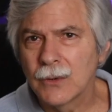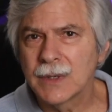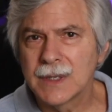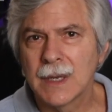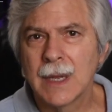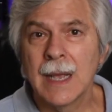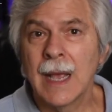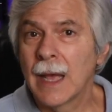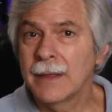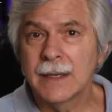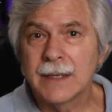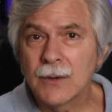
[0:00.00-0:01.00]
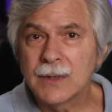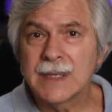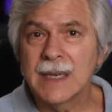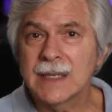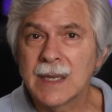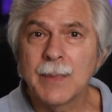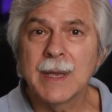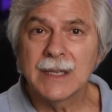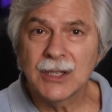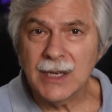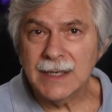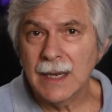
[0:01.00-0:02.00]
dose, and the dose needs to be
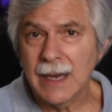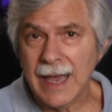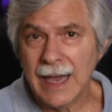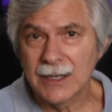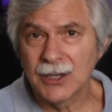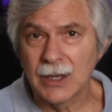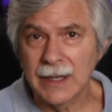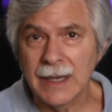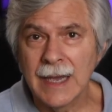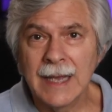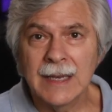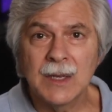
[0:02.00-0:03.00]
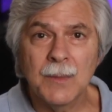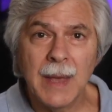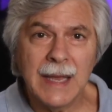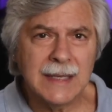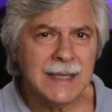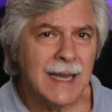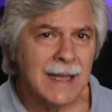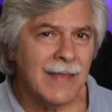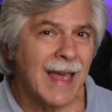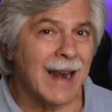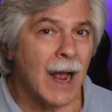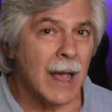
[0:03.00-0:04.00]
adjusted occasionally to
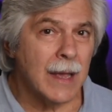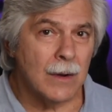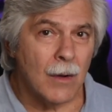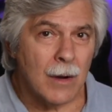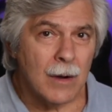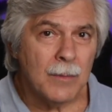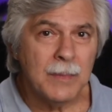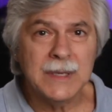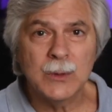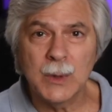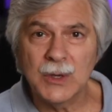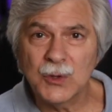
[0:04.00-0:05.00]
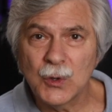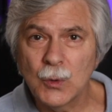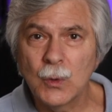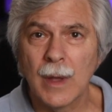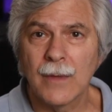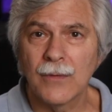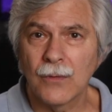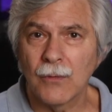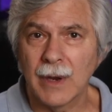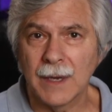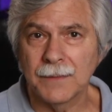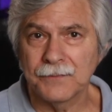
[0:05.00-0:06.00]
maintain that INR between 2 and
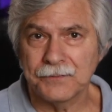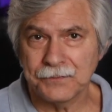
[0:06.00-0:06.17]
3.